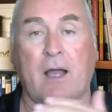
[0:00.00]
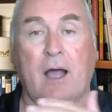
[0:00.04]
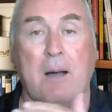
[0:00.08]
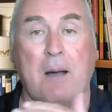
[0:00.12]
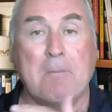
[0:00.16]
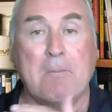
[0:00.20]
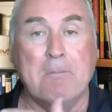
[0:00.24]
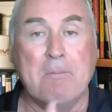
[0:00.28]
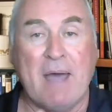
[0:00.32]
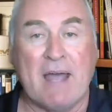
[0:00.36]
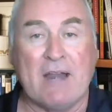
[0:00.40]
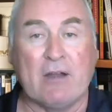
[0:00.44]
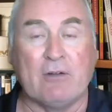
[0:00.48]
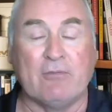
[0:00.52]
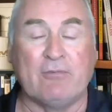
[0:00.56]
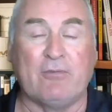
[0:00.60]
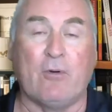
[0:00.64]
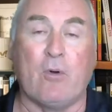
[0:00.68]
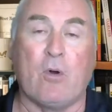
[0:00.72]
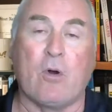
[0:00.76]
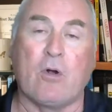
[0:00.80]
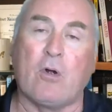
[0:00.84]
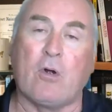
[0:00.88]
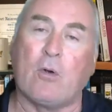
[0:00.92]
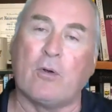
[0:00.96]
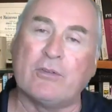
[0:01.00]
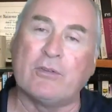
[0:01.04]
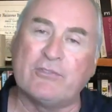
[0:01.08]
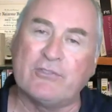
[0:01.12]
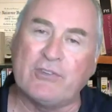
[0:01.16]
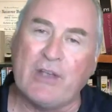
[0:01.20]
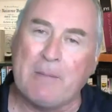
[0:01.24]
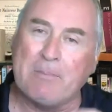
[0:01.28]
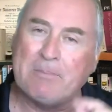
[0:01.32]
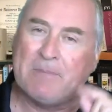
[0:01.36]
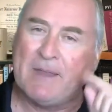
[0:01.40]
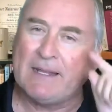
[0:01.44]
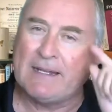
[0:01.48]
a metaphor, or
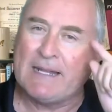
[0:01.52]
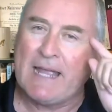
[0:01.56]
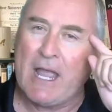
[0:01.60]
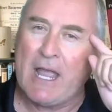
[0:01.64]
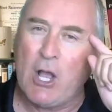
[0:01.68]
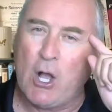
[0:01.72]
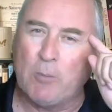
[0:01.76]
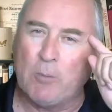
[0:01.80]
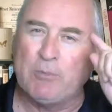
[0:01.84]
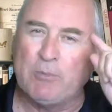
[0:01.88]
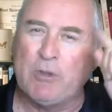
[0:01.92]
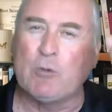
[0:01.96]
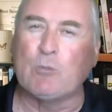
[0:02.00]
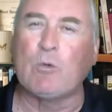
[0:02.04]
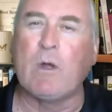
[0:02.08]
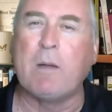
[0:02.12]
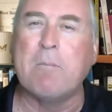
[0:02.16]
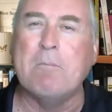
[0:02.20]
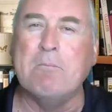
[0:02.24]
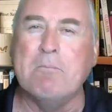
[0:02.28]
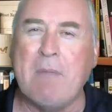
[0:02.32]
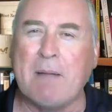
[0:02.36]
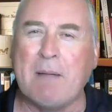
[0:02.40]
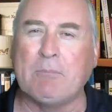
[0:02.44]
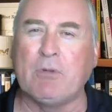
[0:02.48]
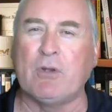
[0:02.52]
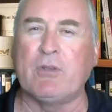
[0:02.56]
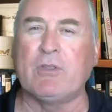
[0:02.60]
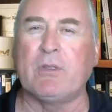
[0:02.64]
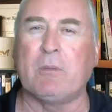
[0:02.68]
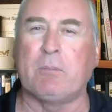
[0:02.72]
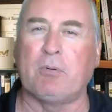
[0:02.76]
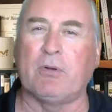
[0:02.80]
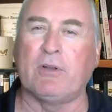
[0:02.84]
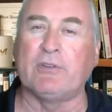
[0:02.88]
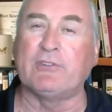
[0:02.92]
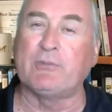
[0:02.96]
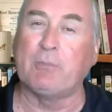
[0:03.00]
something to help you remember
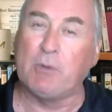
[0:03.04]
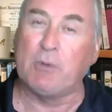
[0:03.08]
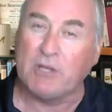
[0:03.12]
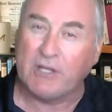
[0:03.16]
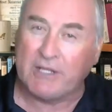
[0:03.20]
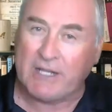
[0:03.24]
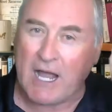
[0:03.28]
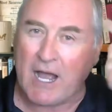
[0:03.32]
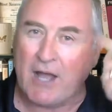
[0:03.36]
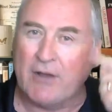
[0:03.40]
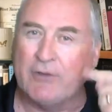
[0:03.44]
the principle and